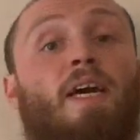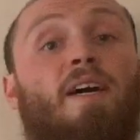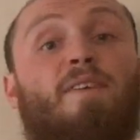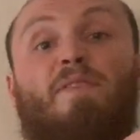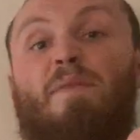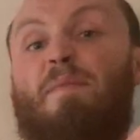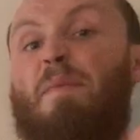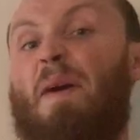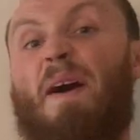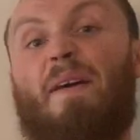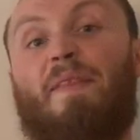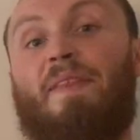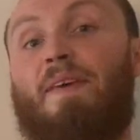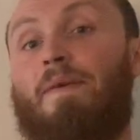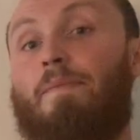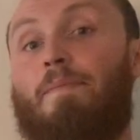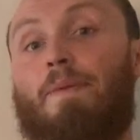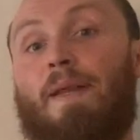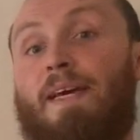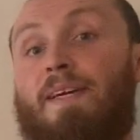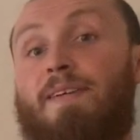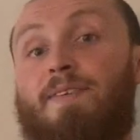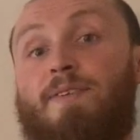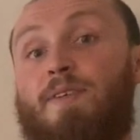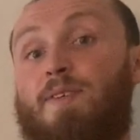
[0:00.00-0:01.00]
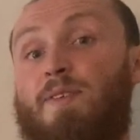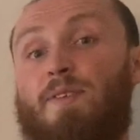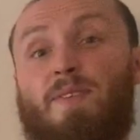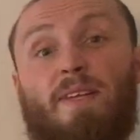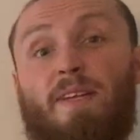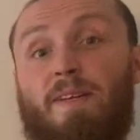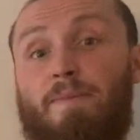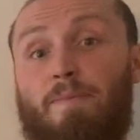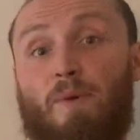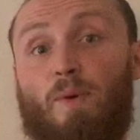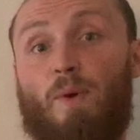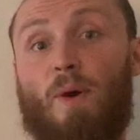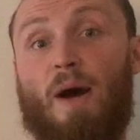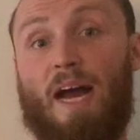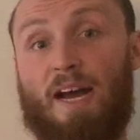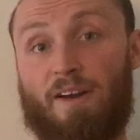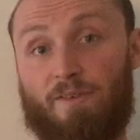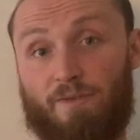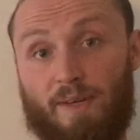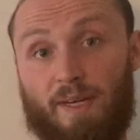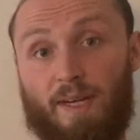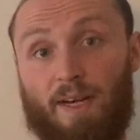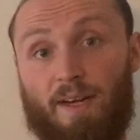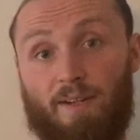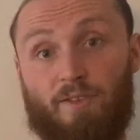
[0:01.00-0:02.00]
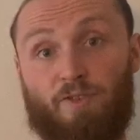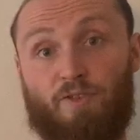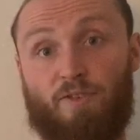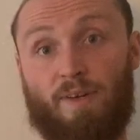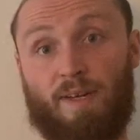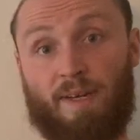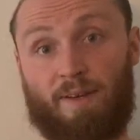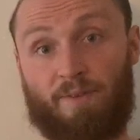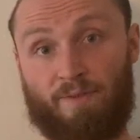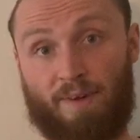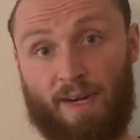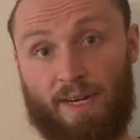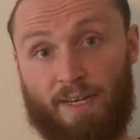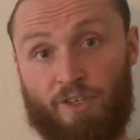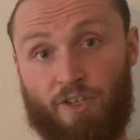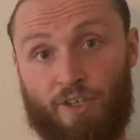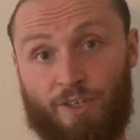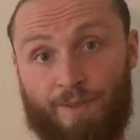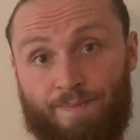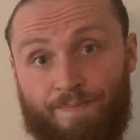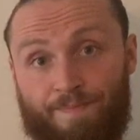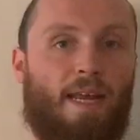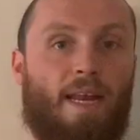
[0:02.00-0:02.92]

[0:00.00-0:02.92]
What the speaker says: from other places that are more agriculturally rich.